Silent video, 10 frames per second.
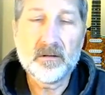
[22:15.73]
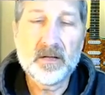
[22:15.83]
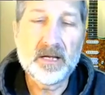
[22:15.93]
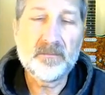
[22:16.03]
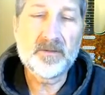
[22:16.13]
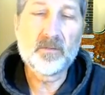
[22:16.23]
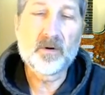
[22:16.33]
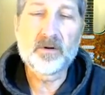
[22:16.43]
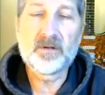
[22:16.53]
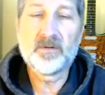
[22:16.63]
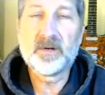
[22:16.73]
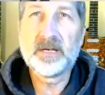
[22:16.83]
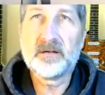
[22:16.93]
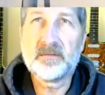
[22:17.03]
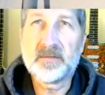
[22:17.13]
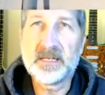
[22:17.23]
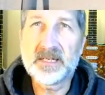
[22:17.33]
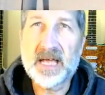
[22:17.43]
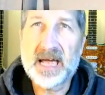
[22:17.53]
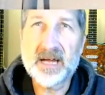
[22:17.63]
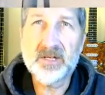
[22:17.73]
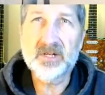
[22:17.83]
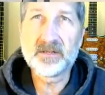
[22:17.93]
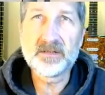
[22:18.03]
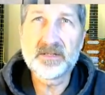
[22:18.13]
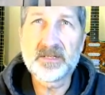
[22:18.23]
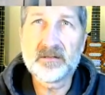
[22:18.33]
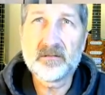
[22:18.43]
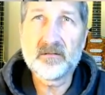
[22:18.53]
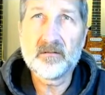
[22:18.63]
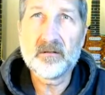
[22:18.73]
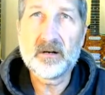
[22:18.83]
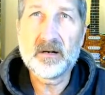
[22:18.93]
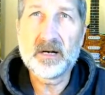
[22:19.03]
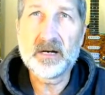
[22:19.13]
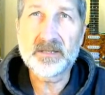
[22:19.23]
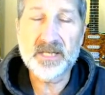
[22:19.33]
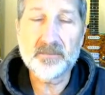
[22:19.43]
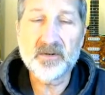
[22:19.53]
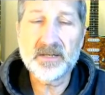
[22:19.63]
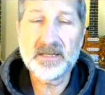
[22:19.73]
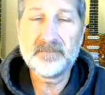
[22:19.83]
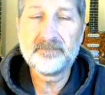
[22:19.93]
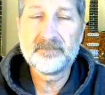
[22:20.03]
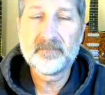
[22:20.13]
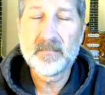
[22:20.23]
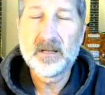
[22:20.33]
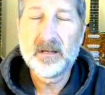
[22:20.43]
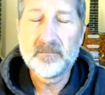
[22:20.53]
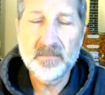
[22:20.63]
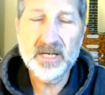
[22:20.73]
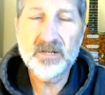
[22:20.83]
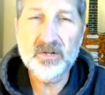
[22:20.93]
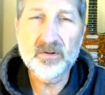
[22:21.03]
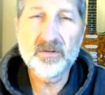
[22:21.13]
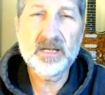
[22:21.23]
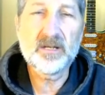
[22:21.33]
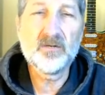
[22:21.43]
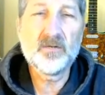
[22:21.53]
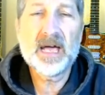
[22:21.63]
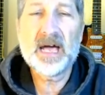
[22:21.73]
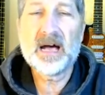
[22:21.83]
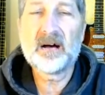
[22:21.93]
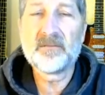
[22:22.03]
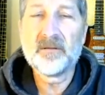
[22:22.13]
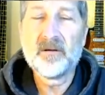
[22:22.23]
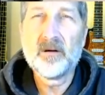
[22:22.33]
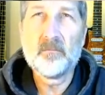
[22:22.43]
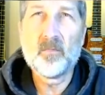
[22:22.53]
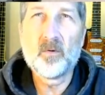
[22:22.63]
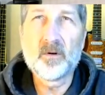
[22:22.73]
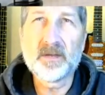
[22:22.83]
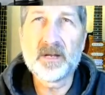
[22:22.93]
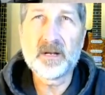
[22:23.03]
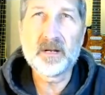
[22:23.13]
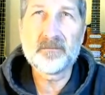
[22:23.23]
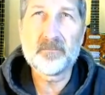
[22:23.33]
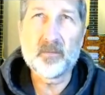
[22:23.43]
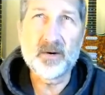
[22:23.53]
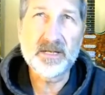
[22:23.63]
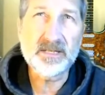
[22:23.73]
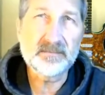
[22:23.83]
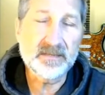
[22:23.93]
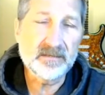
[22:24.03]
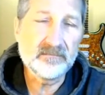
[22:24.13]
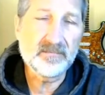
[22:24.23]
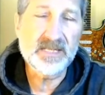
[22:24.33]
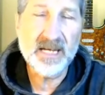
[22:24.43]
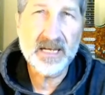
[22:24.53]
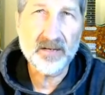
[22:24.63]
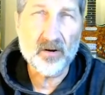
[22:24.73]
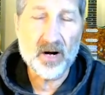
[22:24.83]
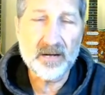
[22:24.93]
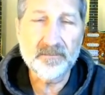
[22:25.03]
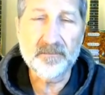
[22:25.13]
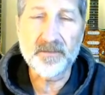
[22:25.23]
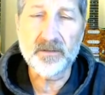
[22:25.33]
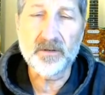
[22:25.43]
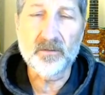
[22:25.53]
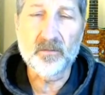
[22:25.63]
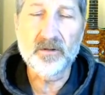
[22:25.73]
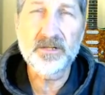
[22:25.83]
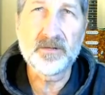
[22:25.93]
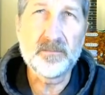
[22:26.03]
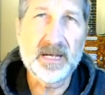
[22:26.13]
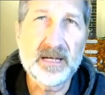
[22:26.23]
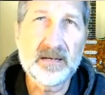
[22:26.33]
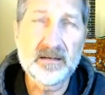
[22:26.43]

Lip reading: if you are doing these actions separately, make sure that you have more than enough points taken off of you in order to make